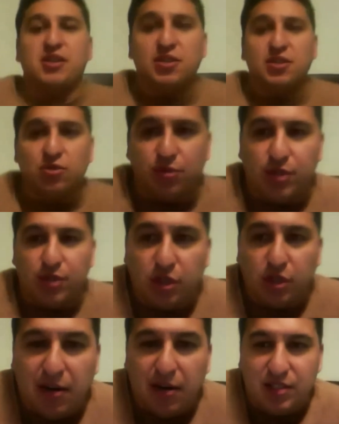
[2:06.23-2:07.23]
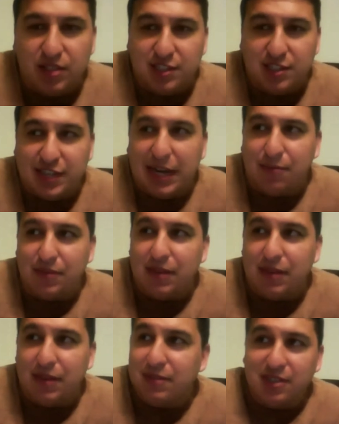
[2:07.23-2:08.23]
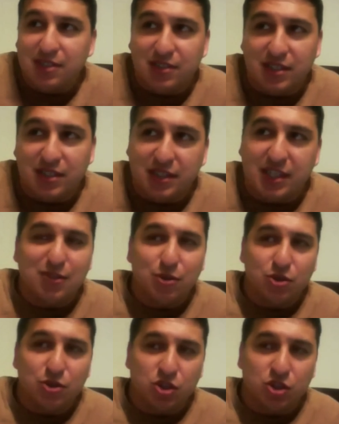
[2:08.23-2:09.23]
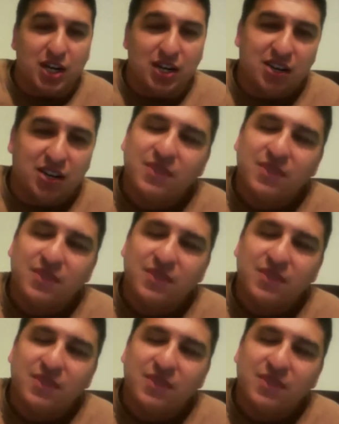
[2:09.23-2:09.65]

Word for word: use her thunder powers, and zap. I mean, there's the thunder shock.